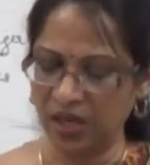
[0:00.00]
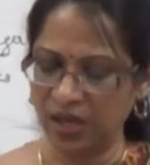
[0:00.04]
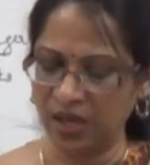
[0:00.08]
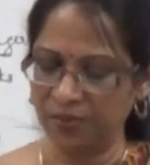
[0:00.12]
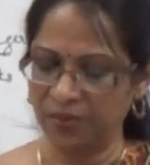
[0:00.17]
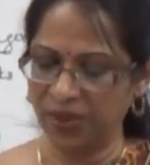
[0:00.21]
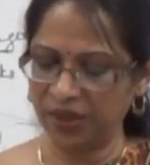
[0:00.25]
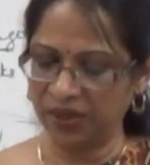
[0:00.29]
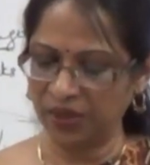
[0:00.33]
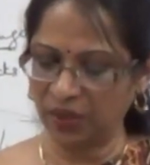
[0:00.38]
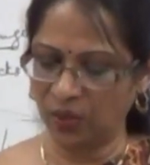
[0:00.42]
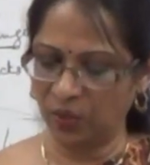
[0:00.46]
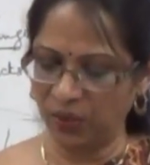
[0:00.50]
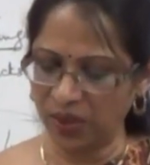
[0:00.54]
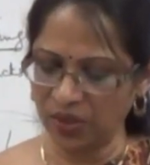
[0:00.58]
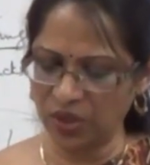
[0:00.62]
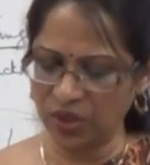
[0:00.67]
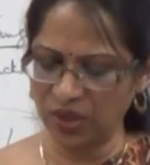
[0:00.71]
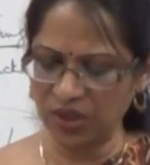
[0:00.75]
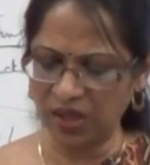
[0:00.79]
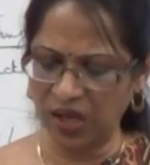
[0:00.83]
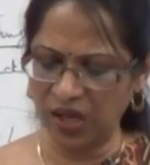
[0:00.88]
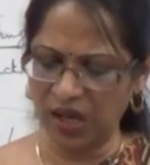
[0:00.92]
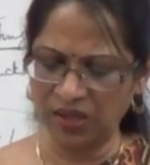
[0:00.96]
But the
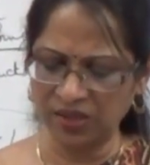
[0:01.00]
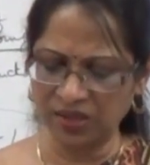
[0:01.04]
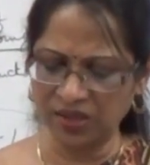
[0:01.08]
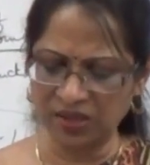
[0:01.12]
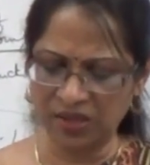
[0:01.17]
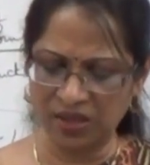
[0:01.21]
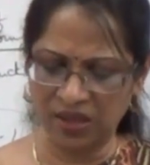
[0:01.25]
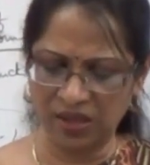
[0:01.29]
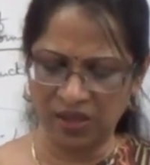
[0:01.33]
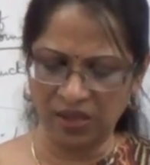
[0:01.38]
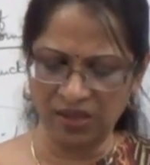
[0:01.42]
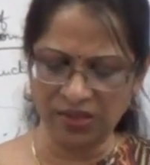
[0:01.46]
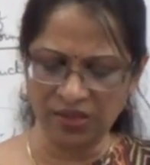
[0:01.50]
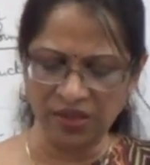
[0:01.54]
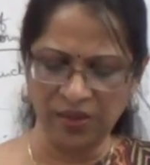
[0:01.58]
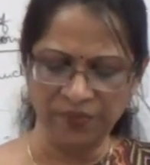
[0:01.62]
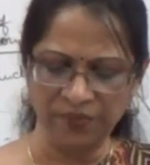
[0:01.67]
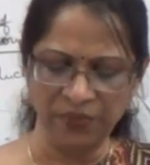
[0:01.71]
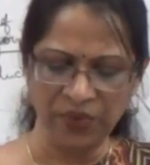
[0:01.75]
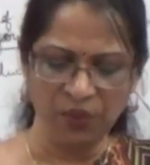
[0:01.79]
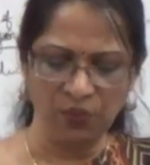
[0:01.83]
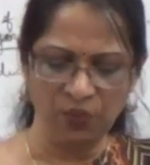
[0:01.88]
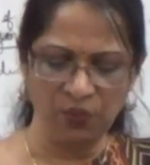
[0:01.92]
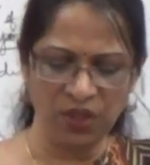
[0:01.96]
question asked is,
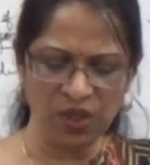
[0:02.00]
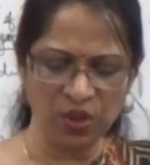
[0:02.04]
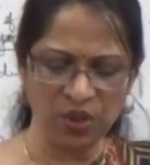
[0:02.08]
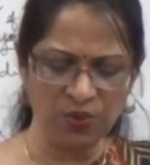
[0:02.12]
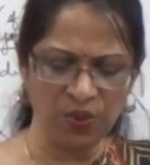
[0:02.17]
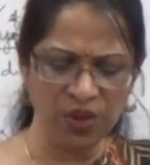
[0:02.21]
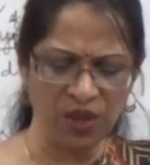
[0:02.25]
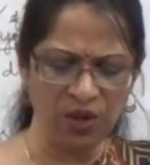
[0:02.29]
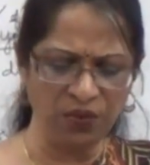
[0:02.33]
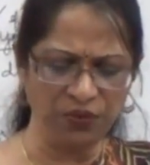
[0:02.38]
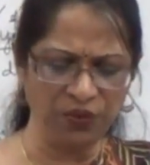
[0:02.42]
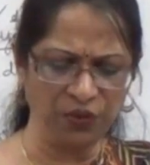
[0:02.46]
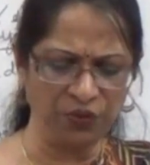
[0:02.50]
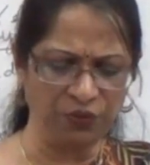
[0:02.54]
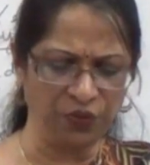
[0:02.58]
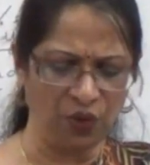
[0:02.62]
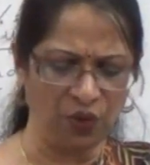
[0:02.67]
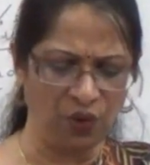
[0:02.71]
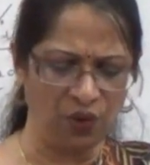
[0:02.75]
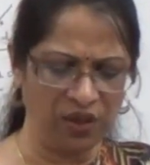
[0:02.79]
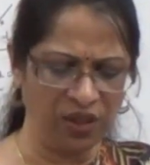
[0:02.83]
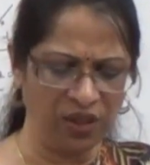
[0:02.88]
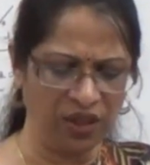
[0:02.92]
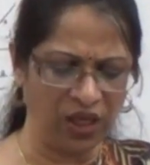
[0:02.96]
which one of the
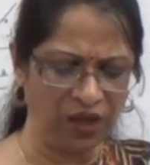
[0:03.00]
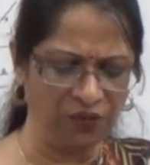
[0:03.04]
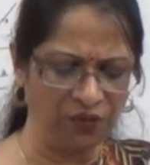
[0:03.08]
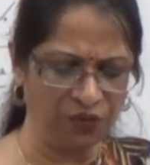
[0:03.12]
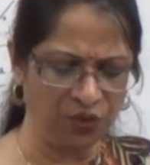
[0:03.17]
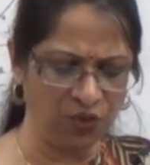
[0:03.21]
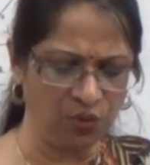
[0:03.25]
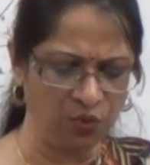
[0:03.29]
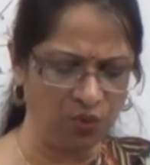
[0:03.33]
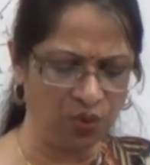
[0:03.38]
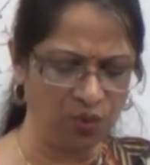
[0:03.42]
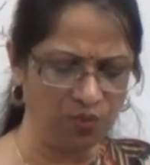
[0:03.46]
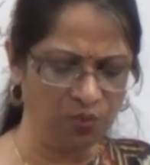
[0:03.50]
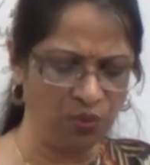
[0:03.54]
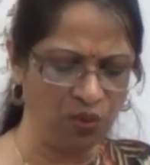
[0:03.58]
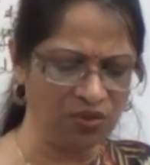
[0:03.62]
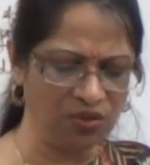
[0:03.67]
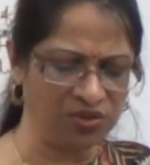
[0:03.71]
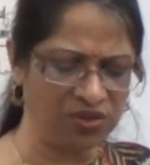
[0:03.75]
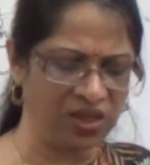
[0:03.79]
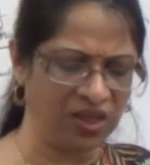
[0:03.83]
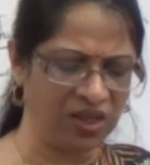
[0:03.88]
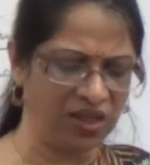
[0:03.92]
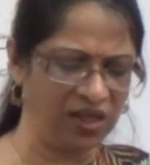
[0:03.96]
following, if true, would
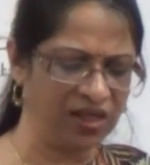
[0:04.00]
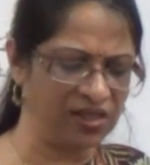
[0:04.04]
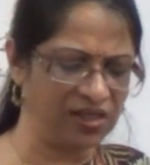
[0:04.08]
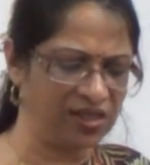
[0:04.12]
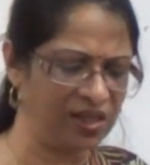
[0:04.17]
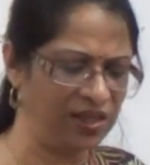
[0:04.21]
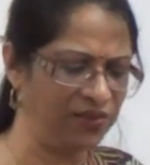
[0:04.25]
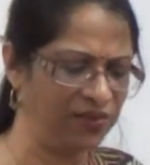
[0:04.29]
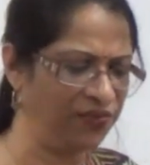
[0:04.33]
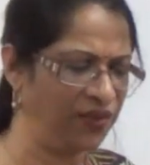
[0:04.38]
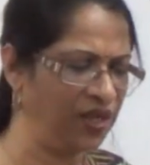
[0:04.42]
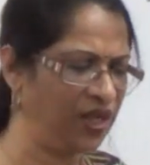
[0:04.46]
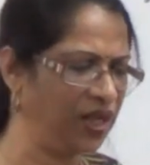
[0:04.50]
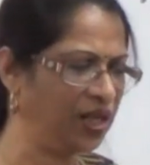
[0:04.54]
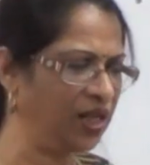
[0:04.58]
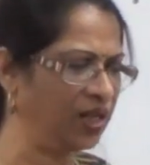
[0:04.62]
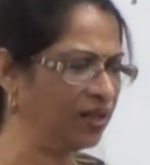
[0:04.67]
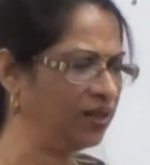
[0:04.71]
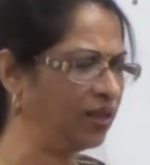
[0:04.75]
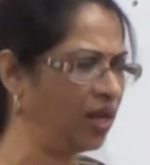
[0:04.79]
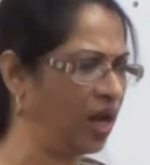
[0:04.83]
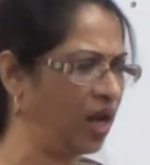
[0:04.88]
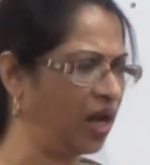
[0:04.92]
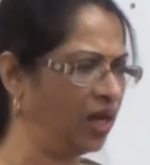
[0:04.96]
most seriously weaken
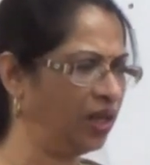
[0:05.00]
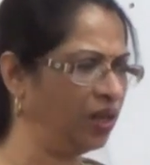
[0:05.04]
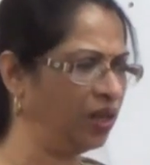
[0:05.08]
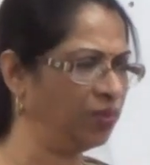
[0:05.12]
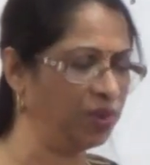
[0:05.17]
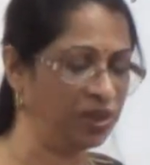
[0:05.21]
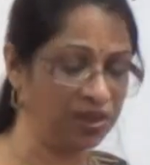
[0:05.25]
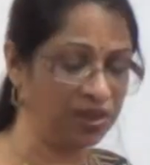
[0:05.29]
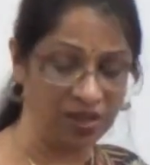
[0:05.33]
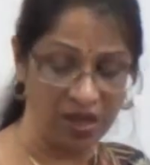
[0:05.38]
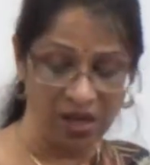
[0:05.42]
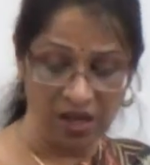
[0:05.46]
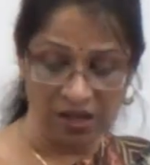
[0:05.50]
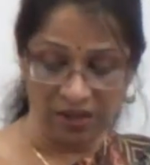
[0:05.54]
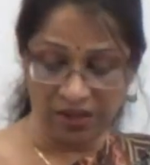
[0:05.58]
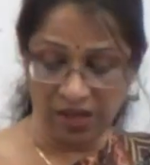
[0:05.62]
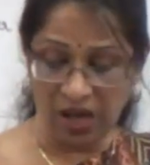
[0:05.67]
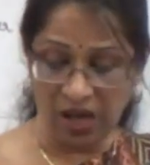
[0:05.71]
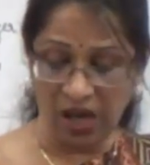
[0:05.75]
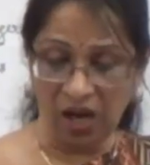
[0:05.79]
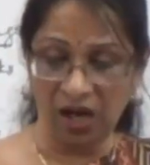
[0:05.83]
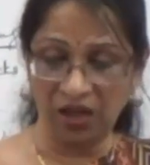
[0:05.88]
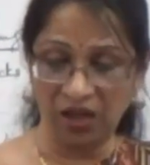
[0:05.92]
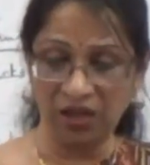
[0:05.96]
the argument? The
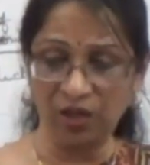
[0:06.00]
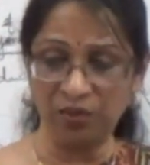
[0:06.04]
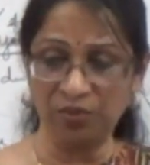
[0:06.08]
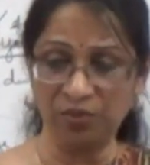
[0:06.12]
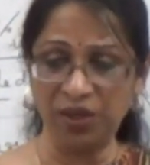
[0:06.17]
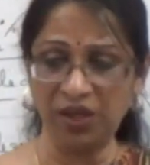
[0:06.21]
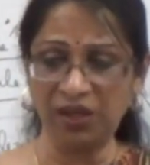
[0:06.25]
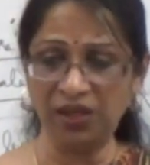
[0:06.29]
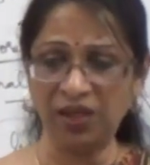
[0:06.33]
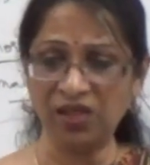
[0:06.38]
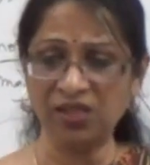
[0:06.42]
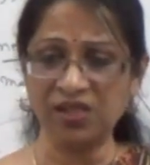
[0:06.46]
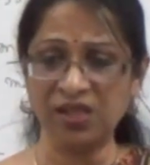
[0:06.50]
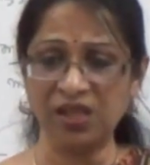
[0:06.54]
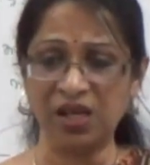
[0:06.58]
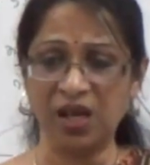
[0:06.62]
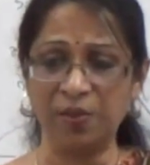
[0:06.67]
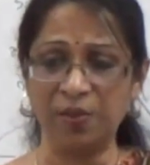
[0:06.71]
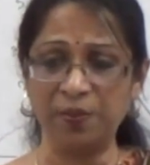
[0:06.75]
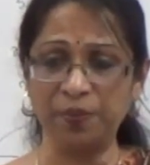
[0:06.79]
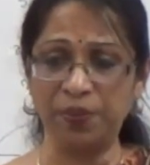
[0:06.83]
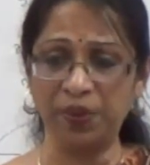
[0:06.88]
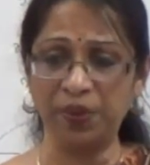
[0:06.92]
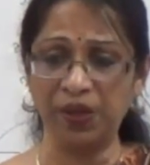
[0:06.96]
argument is the
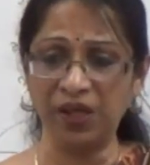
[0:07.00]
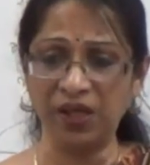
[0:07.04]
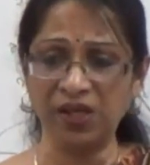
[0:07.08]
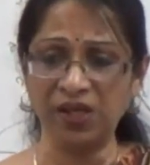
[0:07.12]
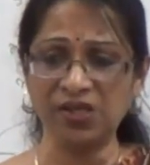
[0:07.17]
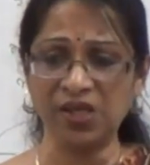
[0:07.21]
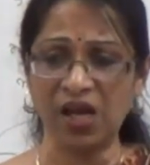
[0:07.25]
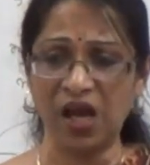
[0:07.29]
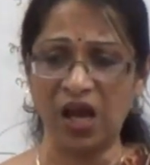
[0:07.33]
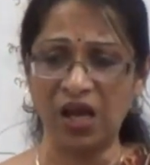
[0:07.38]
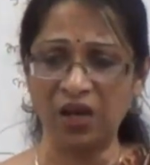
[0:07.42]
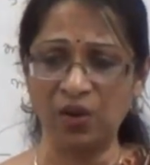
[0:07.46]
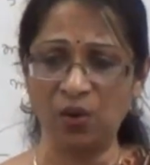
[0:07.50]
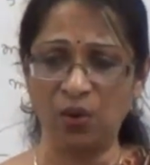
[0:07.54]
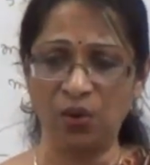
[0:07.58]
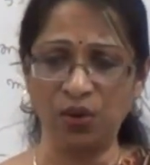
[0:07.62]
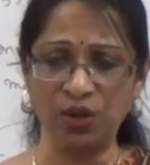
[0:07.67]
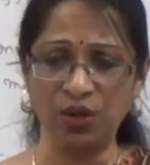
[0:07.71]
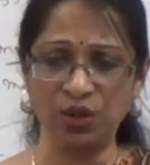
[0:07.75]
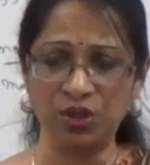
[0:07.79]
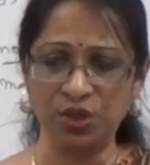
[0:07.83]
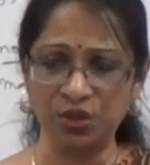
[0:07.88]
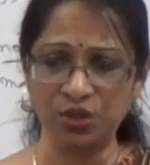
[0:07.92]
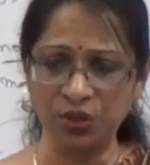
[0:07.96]
companies are
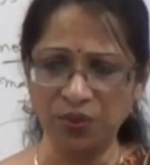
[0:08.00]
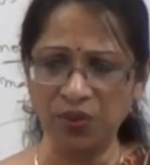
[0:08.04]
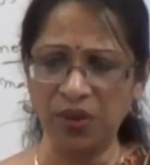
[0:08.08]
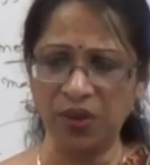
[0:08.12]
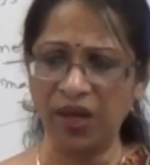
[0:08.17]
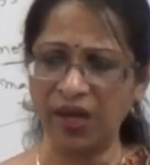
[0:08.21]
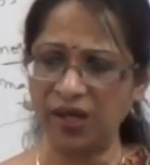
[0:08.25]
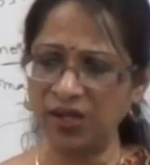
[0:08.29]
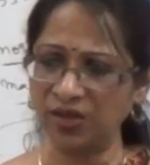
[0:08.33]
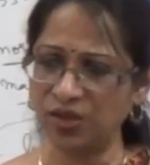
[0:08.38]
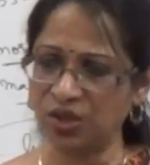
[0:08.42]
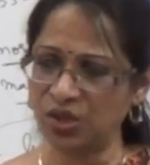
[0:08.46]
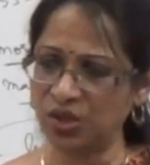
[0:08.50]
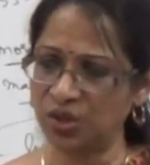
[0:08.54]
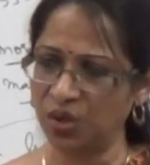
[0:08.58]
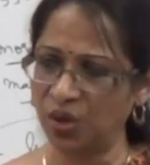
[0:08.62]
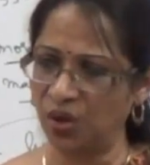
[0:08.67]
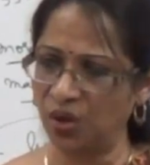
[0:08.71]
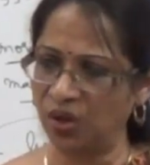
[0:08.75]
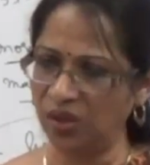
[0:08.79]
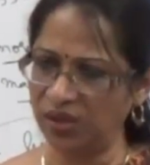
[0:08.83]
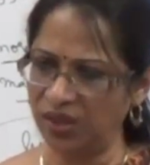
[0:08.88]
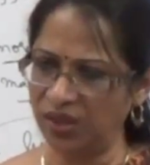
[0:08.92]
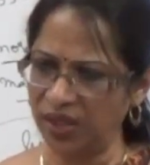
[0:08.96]
going to
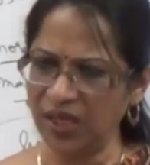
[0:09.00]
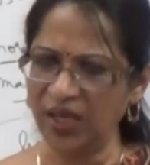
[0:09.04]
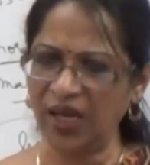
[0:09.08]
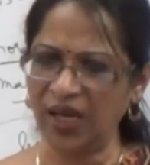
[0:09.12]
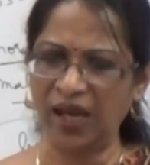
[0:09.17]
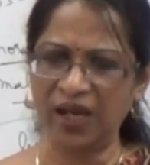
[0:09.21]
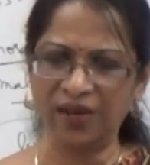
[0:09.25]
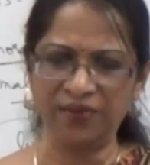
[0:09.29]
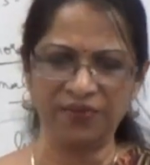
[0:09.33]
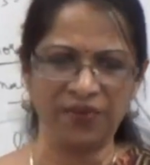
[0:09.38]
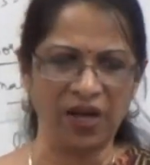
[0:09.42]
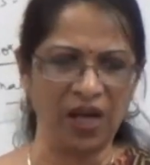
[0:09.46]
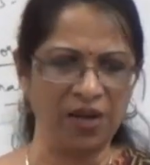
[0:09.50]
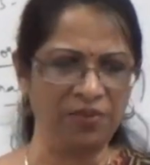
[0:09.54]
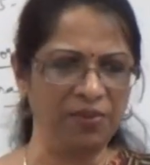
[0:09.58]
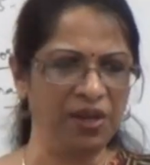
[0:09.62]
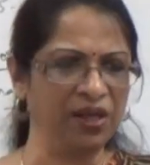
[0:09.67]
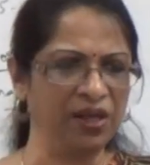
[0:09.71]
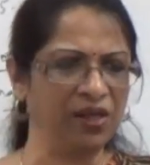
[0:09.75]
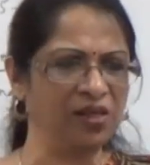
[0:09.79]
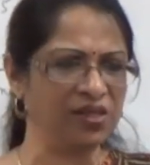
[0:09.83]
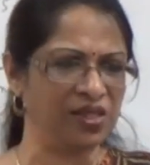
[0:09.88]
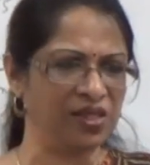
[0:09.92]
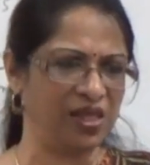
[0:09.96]
install the
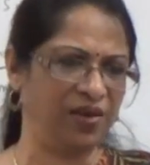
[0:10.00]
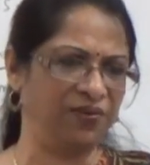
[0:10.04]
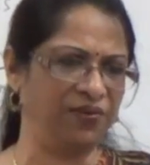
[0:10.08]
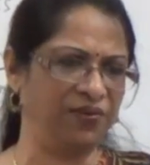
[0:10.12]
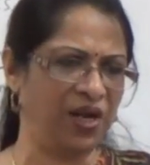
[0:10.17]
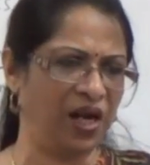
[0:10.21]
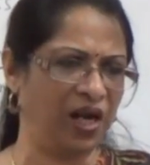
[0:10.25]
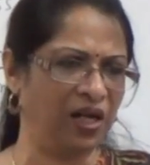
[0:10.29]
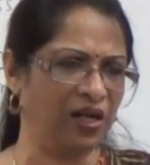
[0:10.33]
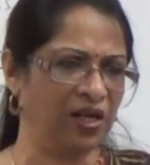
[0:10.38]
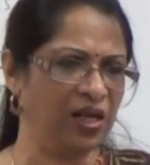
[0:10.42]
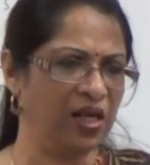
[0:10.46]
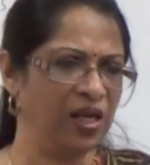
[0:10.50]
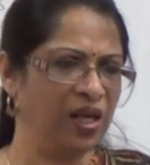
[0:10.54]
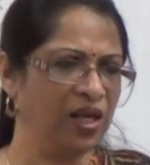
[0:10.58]
environmental safeguard.